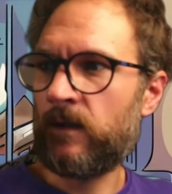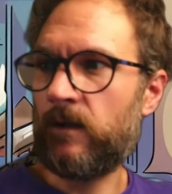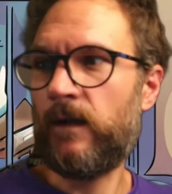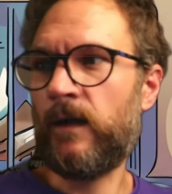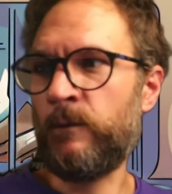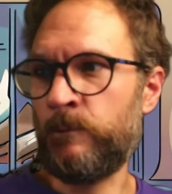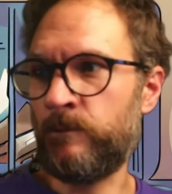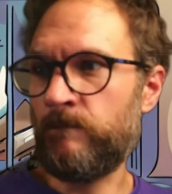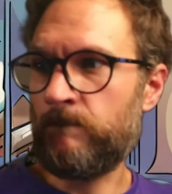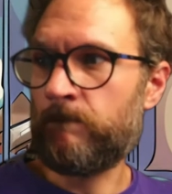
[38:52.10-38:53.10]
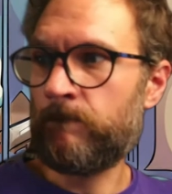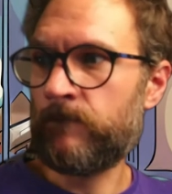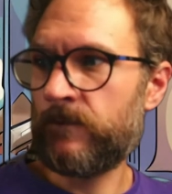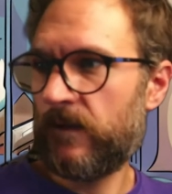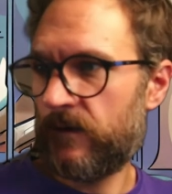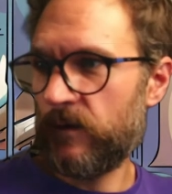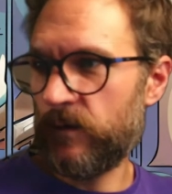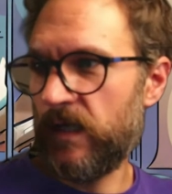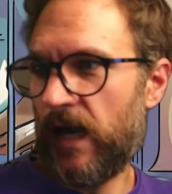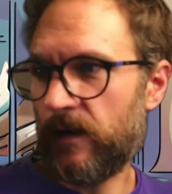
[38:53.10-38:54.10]
Um, so
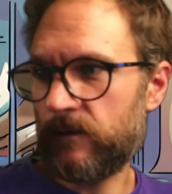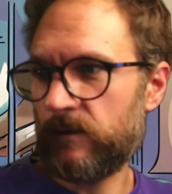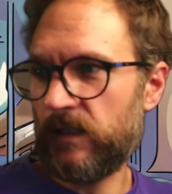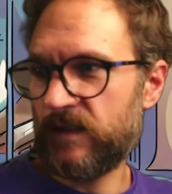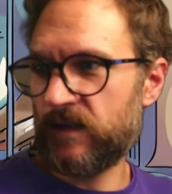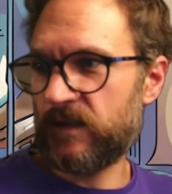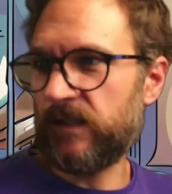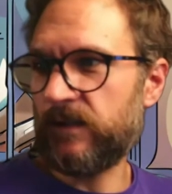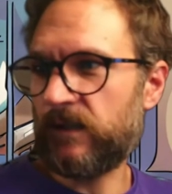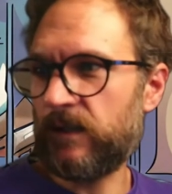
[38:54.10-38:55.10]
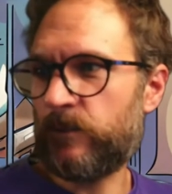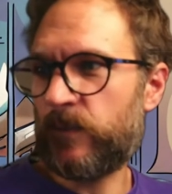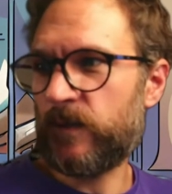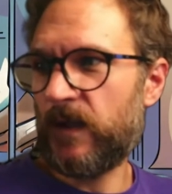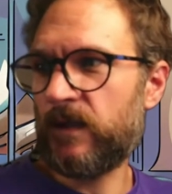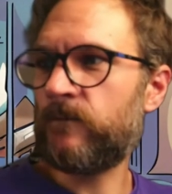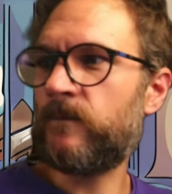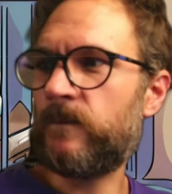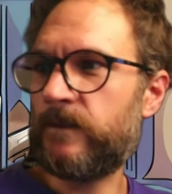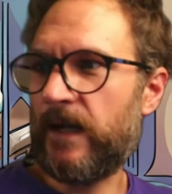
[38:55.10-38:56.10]
yeah, let's just get it, get put that in,
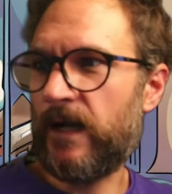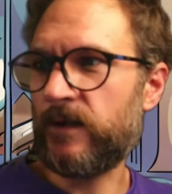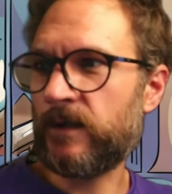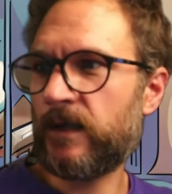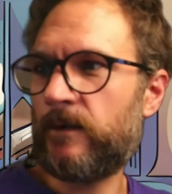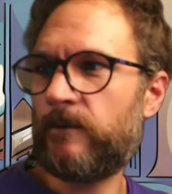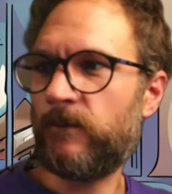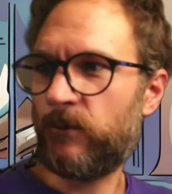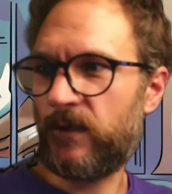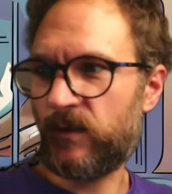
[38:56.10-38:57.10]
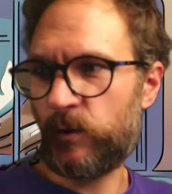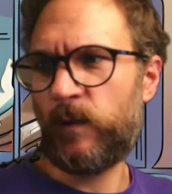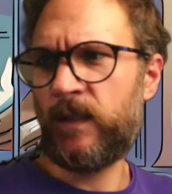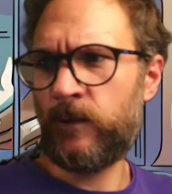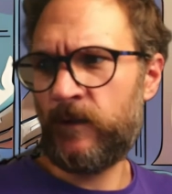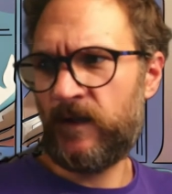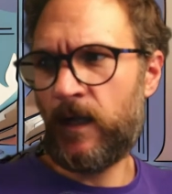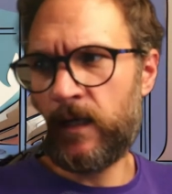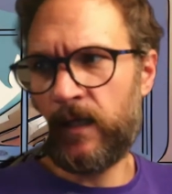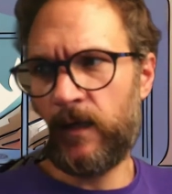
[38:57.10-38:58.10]
down. Like we're enjoying the
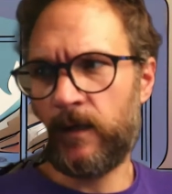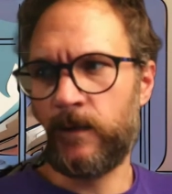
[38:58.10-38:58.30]
singing here.